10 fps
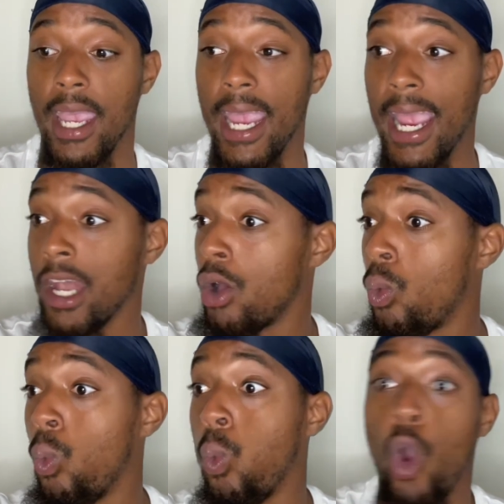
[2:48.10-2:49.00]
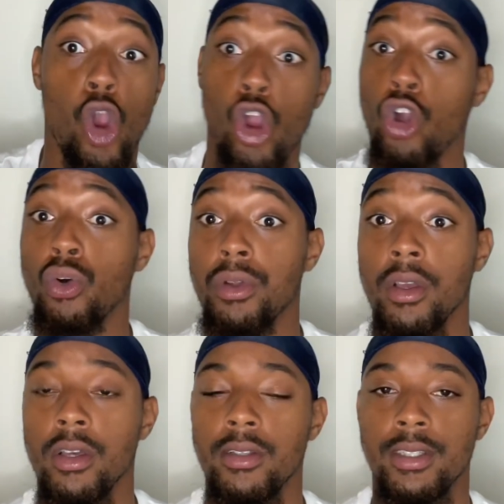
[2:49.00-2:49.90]
in the world
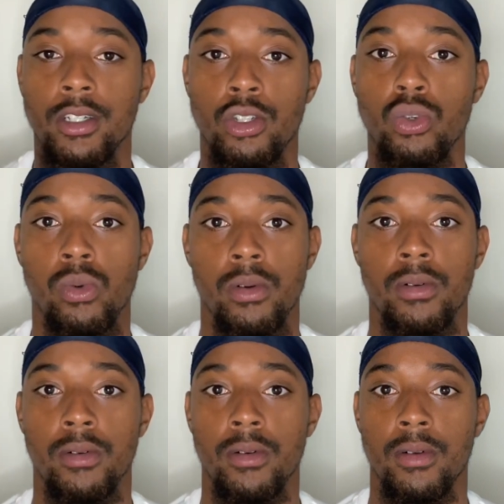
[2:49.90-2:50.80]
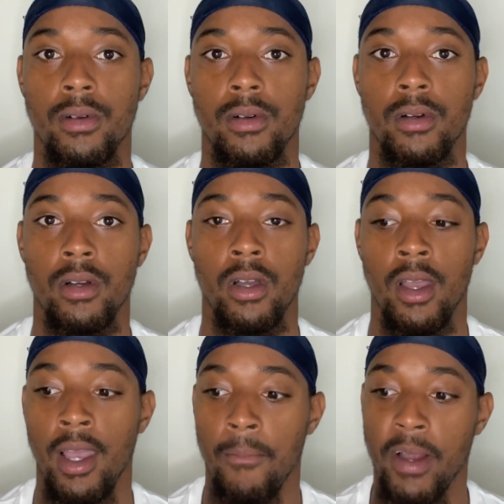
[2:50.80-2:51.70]
to do.
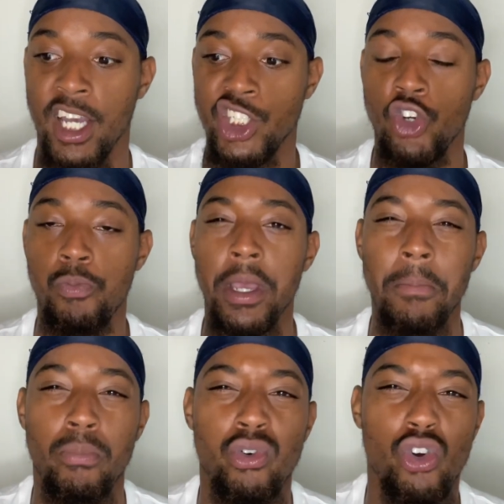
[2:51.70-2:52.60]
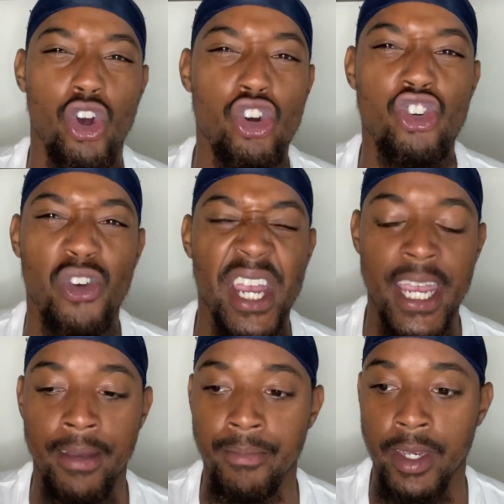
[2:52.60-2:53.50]
Because you've been
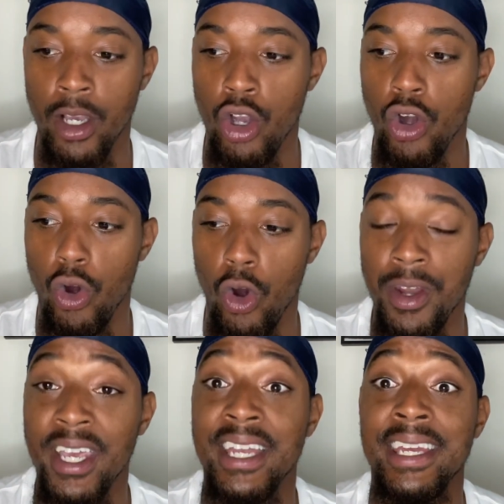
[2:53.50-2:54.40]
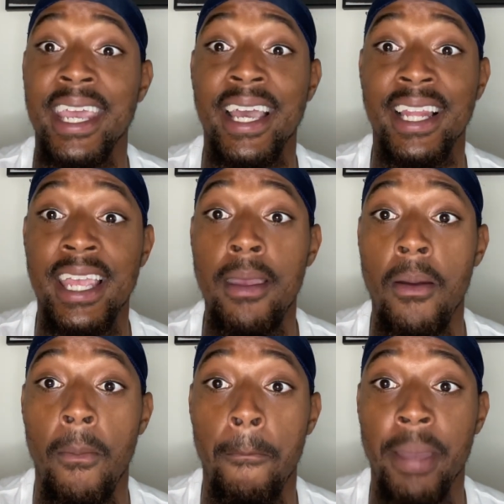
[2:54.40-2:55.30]
programmed on a daily
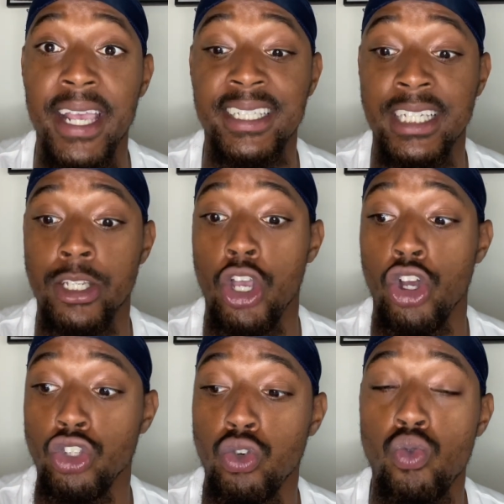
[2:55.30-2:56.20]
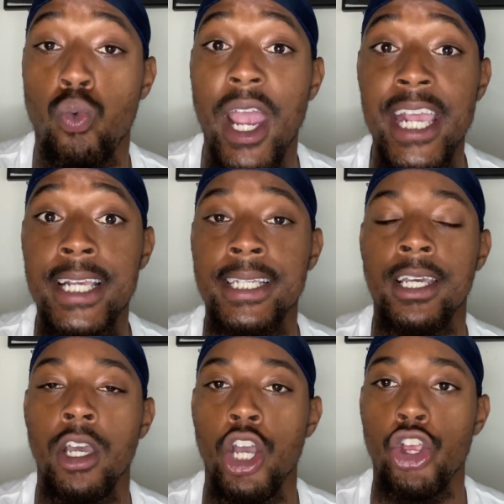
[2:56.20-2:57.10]
basis to waste
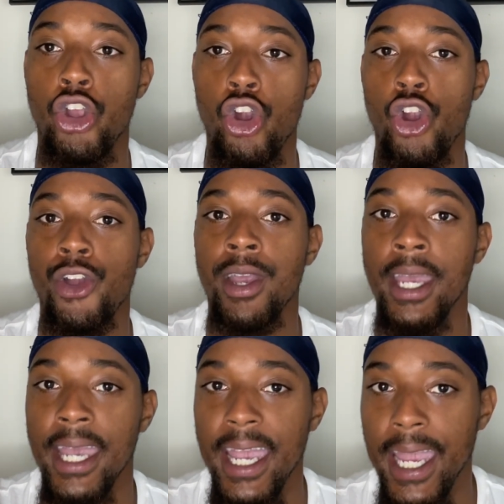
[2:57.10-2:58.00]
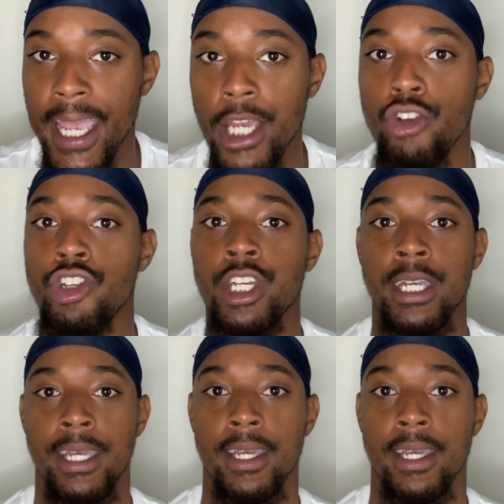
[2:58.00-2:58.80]
your energy.